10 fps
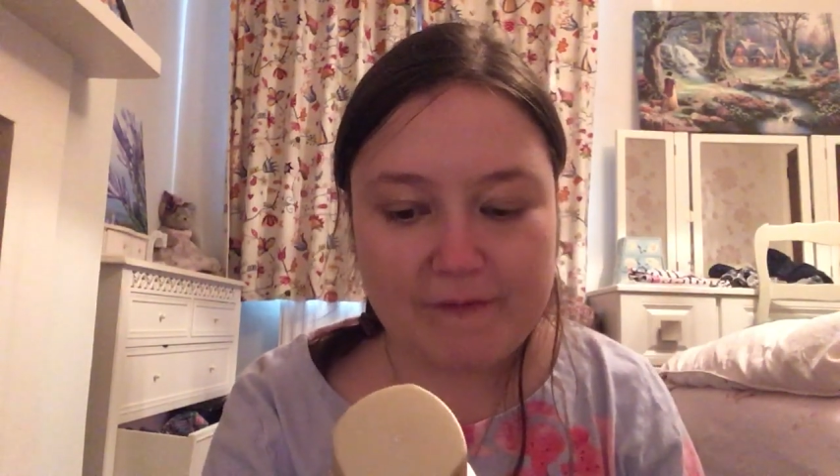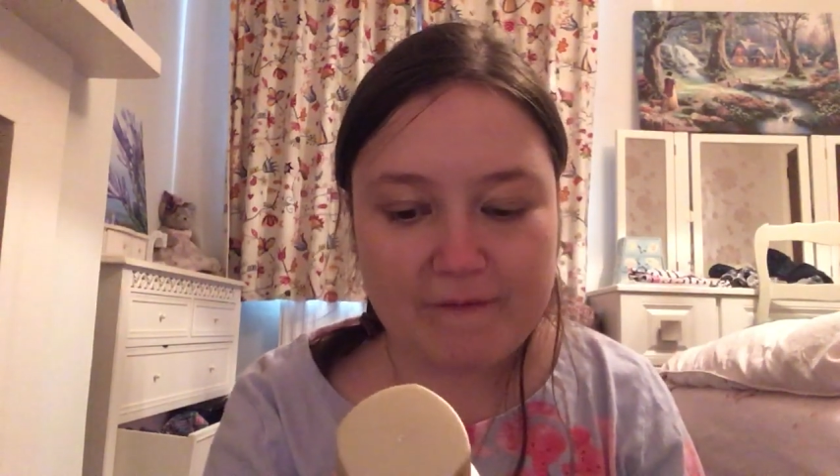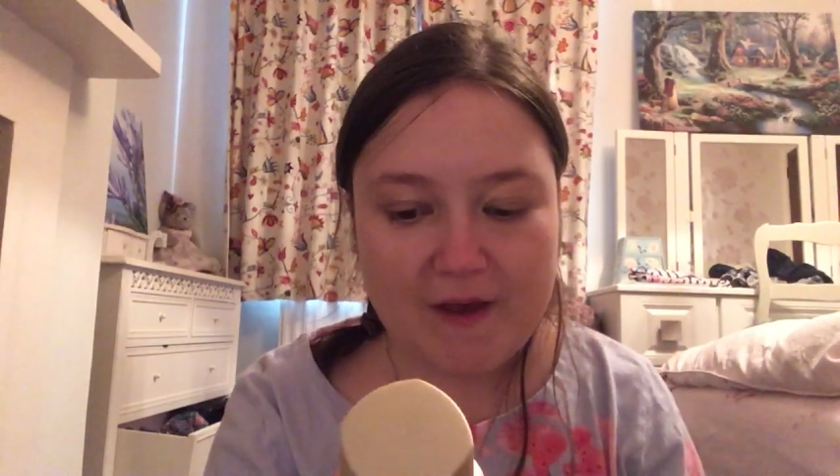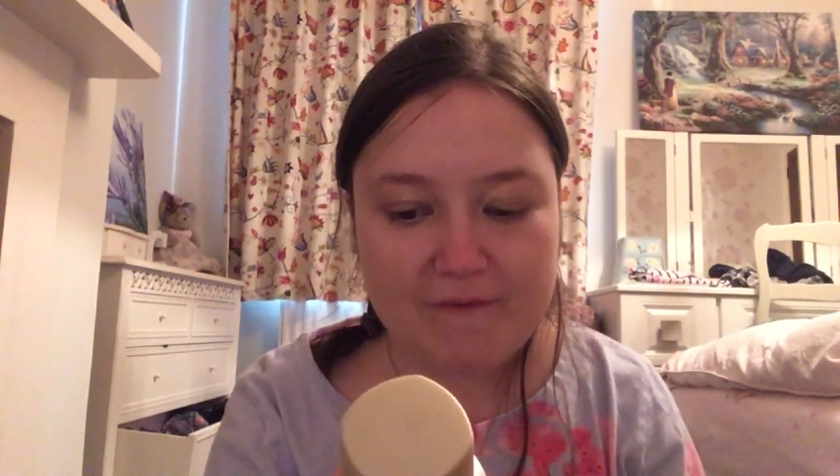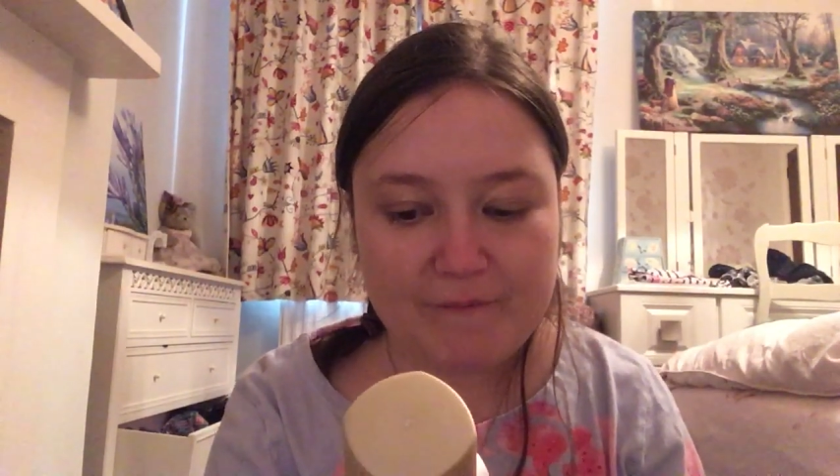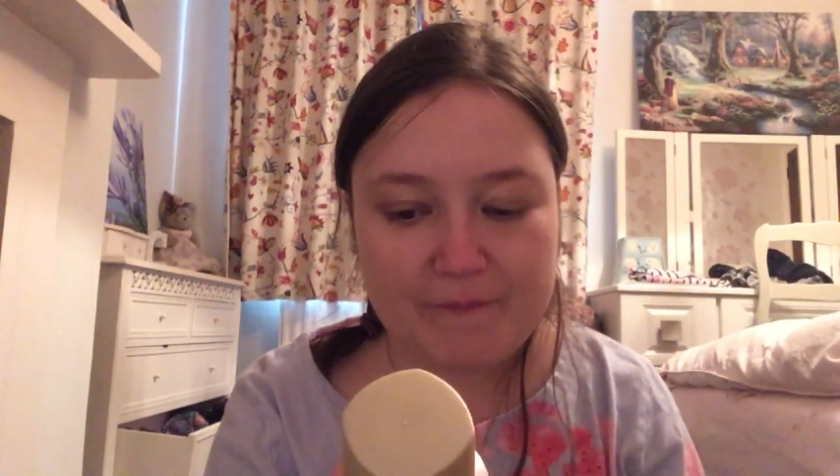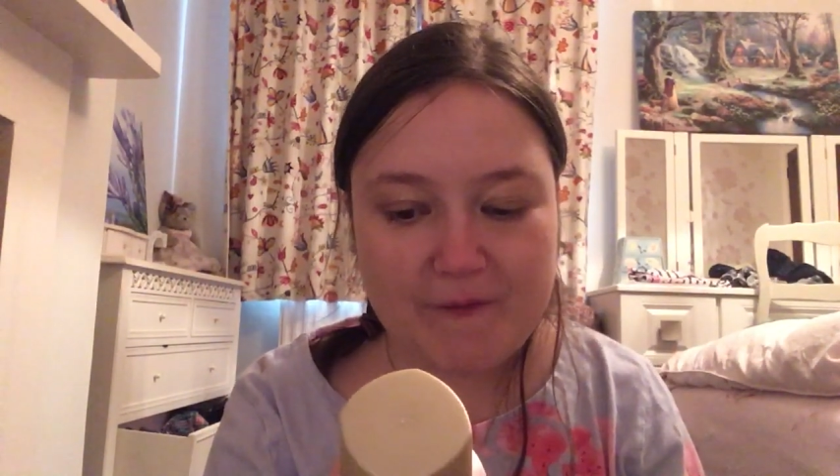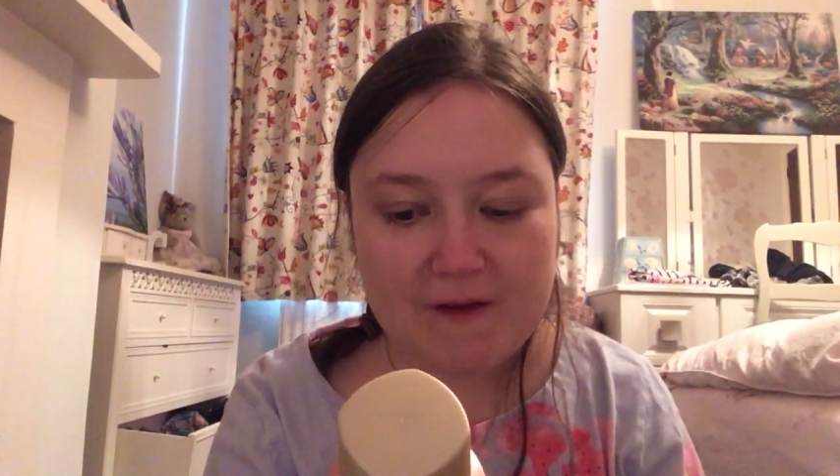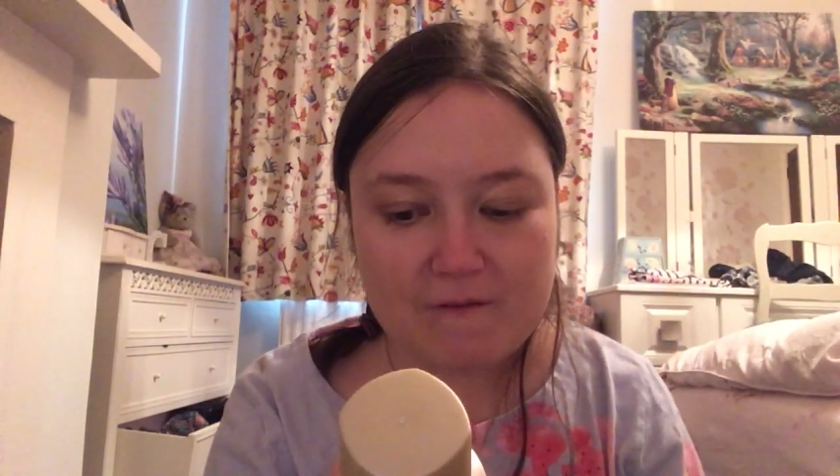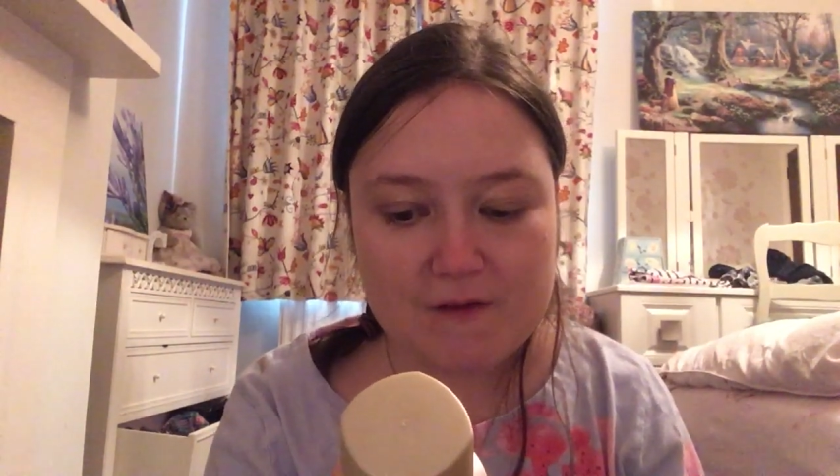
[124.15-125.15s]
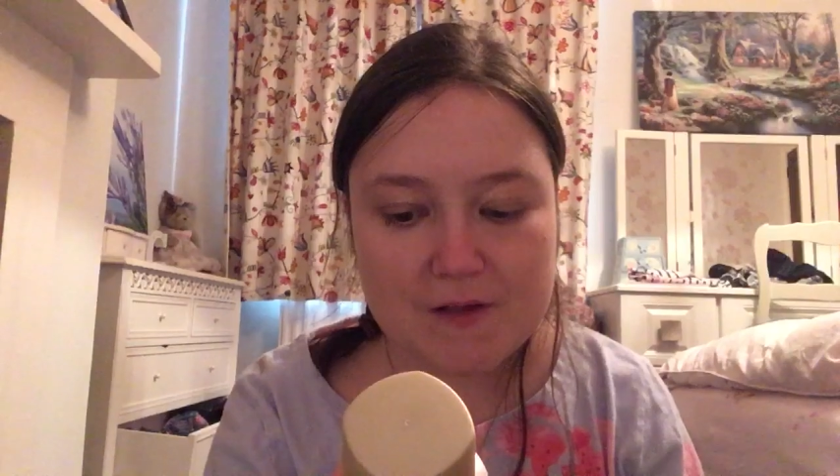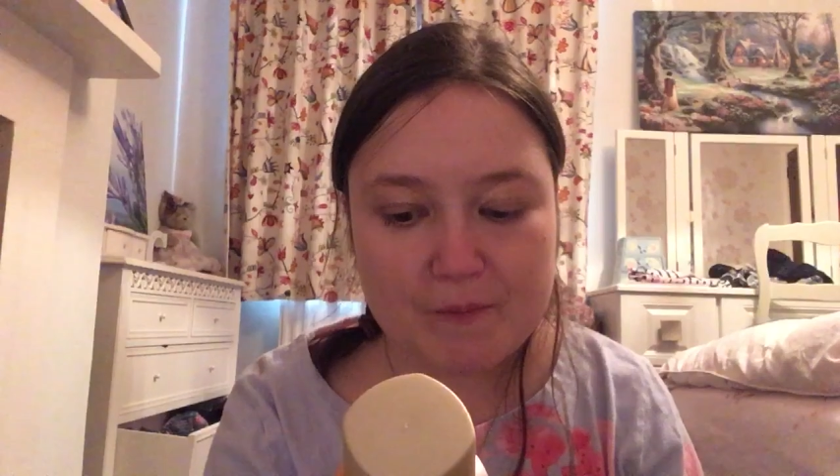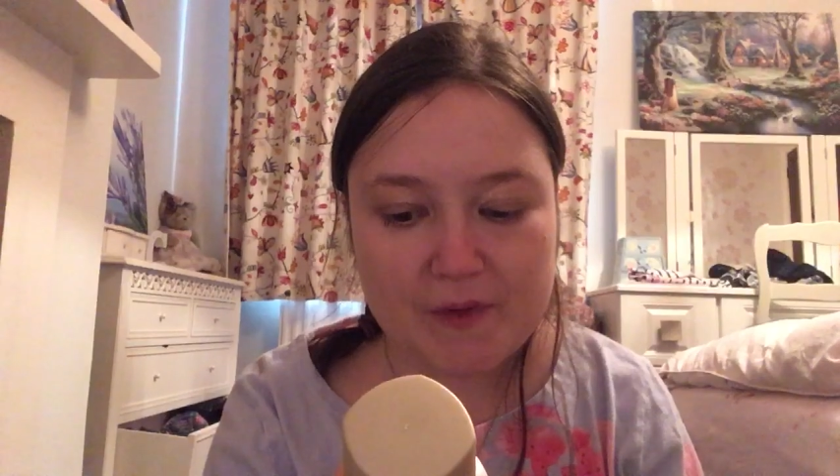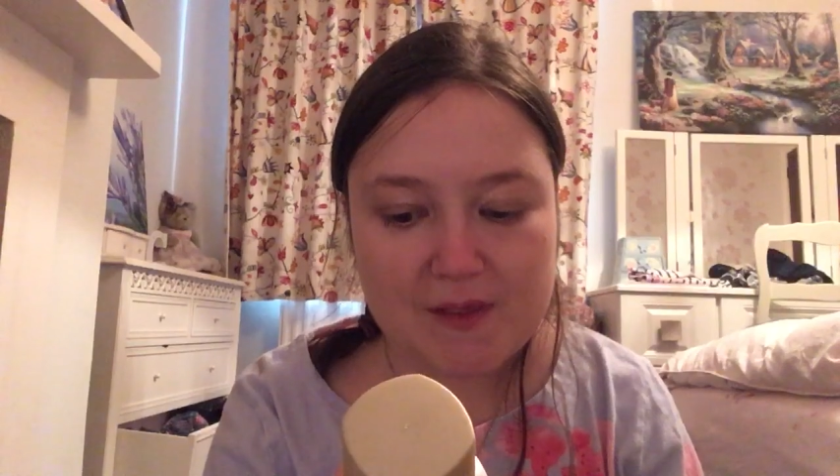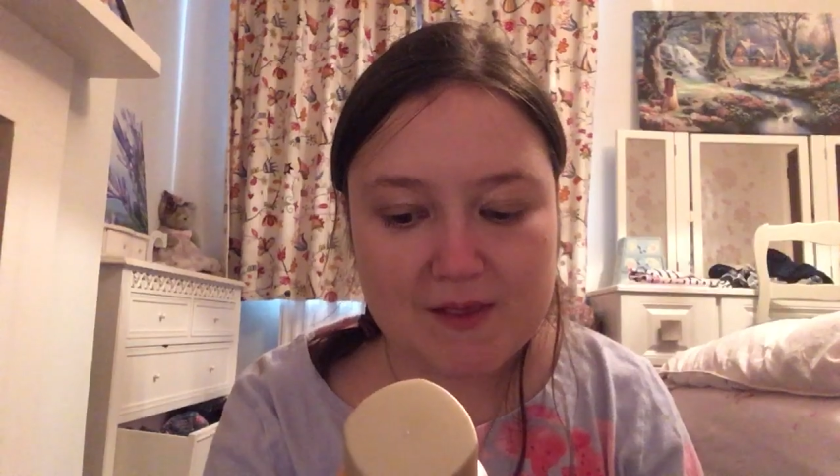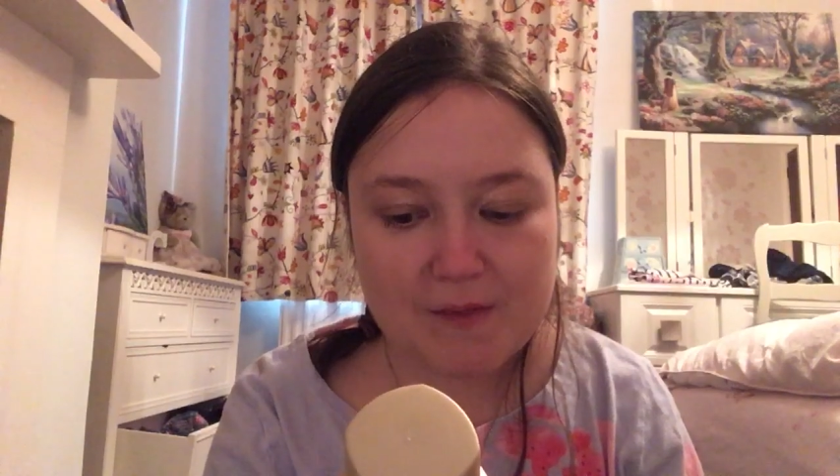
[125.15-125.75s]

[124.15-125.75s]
a fine fragrance body